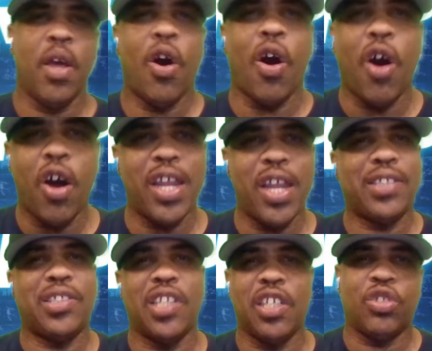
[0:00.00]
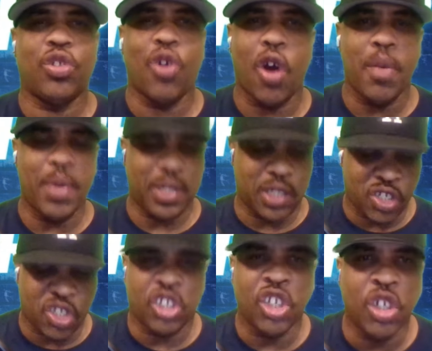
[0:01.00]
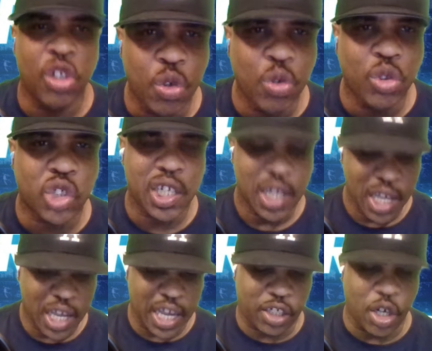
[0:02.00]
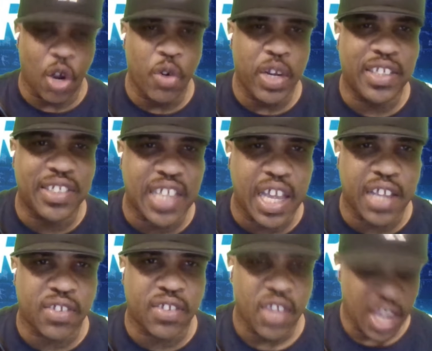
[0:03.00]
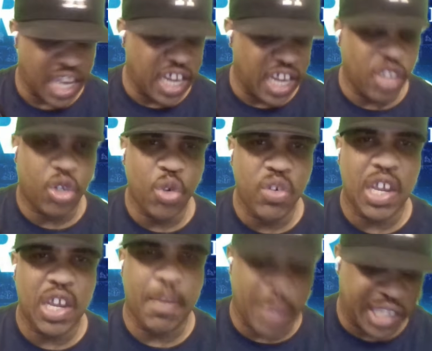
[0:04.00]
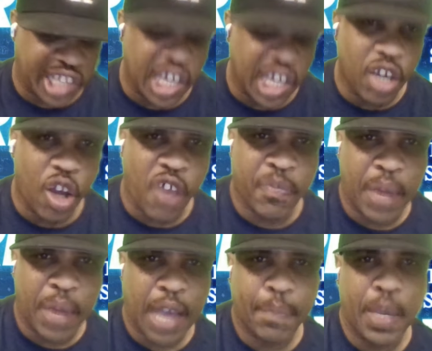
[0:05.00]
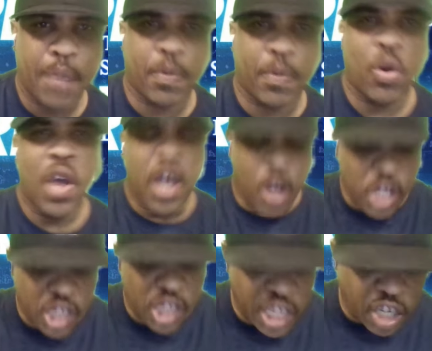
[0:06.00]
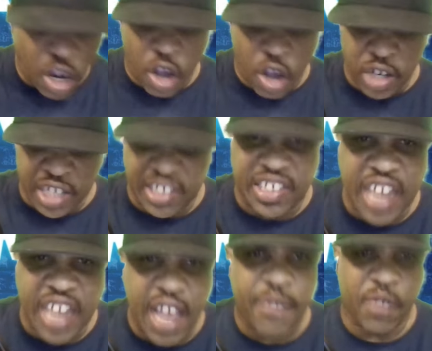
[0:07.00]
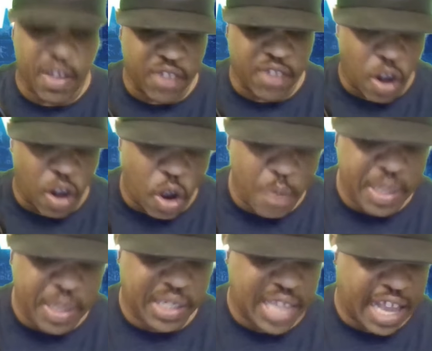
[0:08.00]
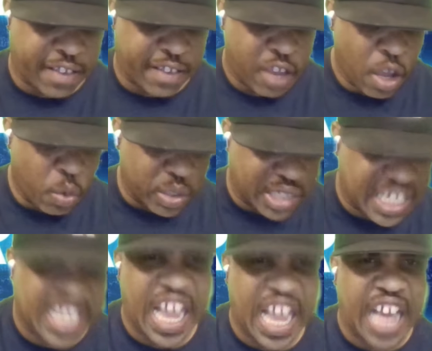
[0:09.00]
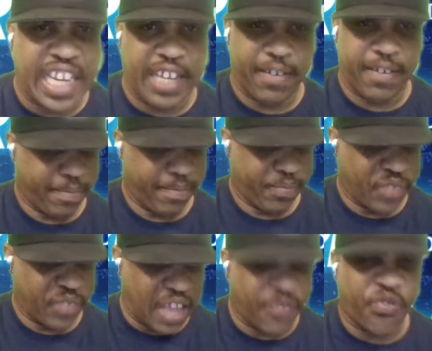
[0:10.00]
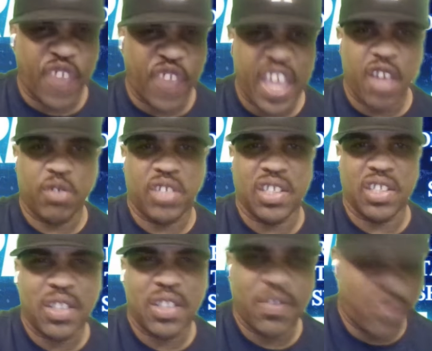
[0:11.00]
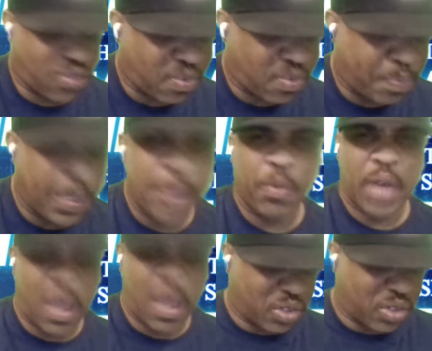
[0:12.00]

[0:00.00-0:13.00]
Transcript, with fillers: All that shit is garbage. It's delusion. It don't exist. It didn't do nothing but kill off black people. Look at all the death of the homies that was solid, that failed to people that was